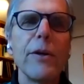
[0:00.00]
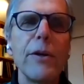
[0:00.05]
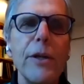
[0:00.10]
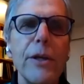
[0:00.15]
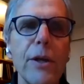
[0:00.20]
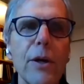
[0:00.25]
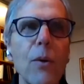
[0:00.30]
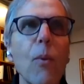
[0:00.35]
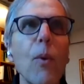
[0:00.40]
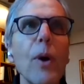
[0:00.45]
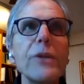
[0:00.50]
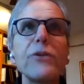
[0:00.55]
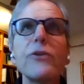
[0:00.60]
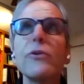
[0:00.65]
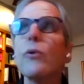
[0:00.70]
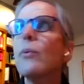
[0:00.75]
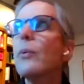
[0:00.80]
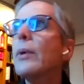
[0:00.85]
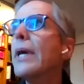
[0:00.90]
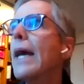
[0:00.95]
You know, what's
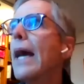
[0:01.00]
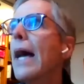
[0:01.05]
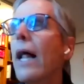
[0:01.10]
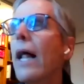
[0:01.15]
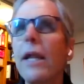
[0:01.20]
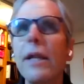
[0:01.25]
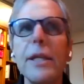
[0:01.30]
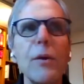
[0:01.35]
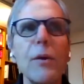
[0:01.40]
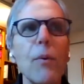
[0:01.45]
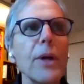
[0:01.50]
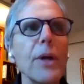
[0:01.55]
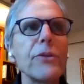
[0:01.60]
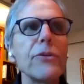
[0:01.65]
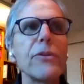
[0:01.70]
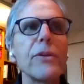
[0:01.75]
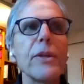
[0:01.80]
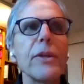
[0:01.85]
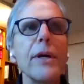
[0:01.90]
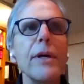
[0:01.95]
the reality? What's
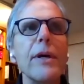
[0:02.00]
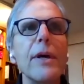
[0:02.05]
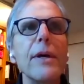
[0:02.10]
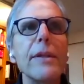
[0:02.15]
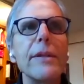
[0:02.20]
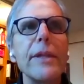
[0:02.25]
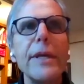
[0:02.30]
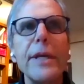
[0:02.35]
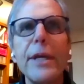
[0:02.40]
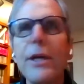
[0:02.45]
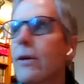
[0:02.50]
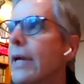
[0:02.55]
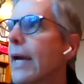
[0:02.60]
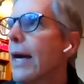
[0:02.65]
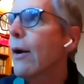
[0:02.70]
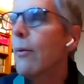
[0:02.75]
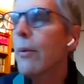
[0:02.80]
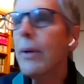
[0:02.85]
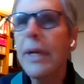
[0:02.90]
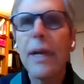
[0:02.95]
the the here
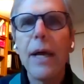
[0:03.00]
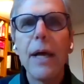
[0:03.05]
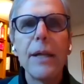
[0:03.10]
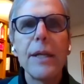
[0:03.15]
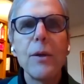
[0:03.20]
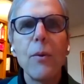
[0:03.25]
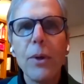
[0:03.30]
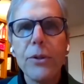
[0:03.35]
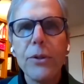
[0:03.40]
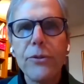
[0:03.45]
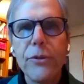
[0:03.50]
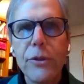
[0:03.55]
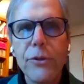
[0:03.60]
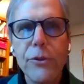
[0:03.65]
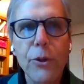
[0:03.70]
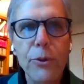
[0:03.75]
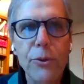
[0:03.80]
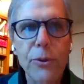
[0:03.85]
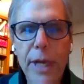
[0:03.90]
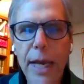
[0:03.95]
now reality? What's the
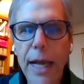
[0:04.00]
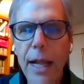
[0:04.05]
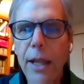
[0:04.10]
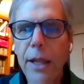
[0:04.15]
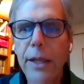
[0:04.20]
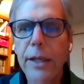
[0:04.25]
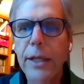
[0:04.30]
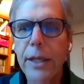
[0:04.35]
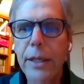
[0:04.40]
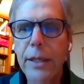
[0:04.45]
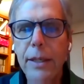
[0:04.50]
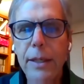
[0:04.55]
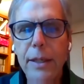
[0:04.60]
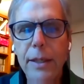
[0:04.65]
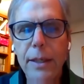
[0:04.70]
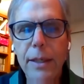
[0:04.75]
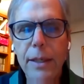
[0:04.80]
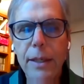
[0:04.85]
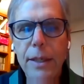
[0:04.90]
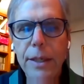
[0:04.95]
totality?
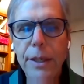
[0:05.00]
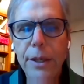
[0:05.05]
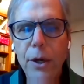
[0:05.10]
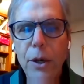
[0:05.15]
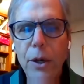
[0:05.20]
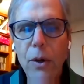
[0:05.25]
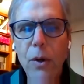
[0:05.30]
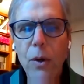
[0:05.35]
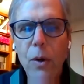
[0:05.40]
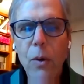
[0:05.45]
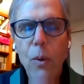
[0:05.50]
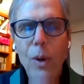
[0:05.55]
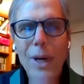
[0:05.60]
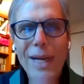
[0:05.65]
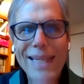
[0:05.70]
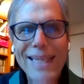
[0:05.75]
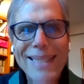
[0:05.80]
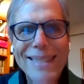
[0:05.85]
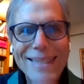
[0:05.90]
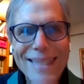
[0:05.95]
You know, what
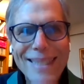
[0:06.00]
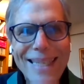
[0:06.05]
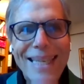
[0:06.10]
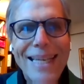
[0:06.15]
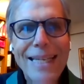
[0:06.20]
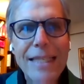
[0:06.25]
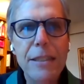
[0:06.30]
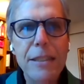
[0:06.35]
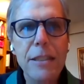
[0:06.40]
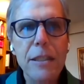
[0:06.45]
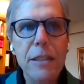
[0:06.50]
is it?